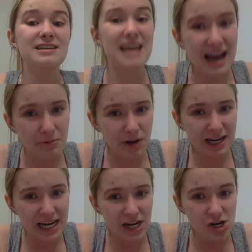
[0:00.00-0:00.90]
yeah,
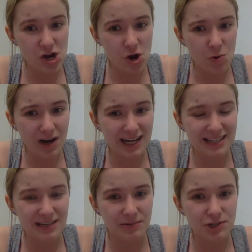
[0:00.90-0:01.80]
what he knew what he
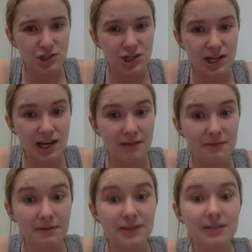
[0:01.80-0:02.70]
did was shitty,